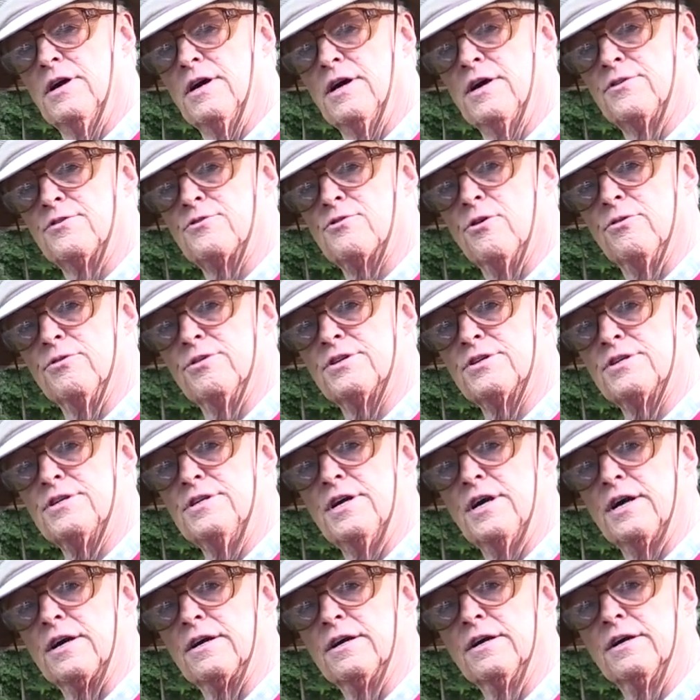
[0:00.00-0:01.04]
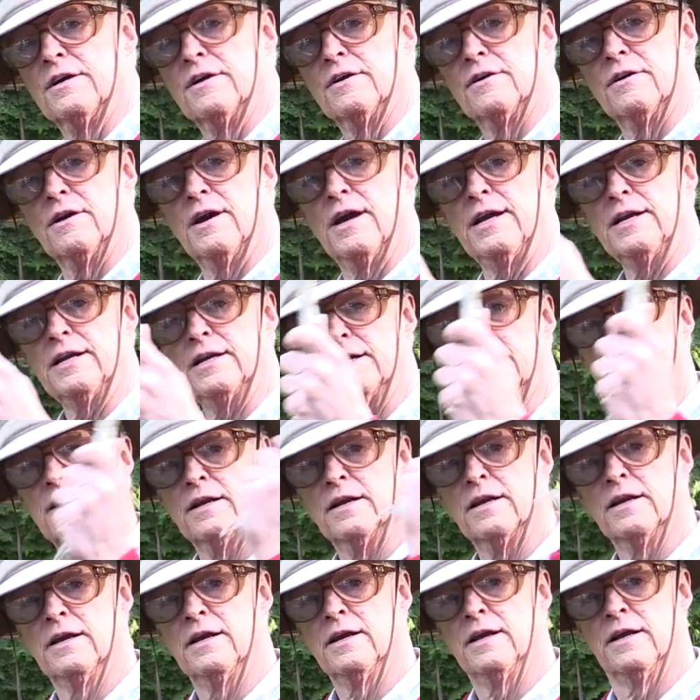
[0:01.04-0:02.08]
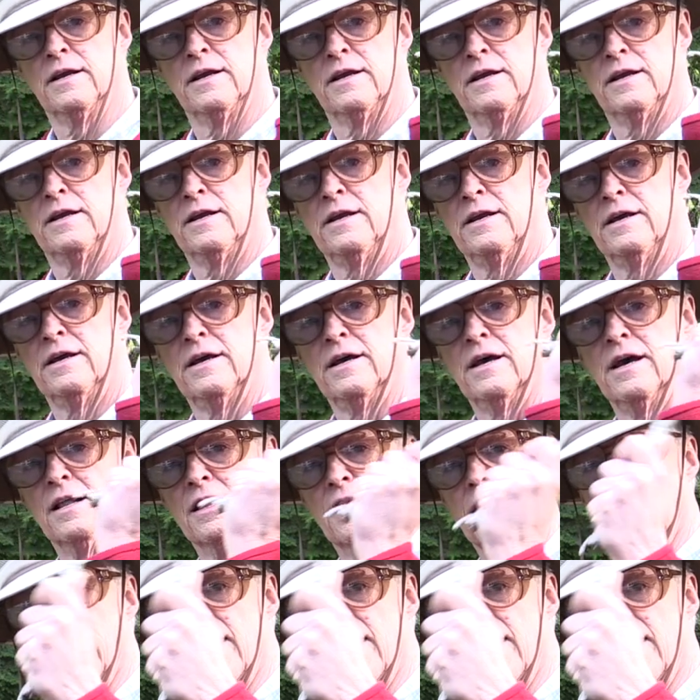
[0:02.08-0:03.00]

and throw the stick, right? A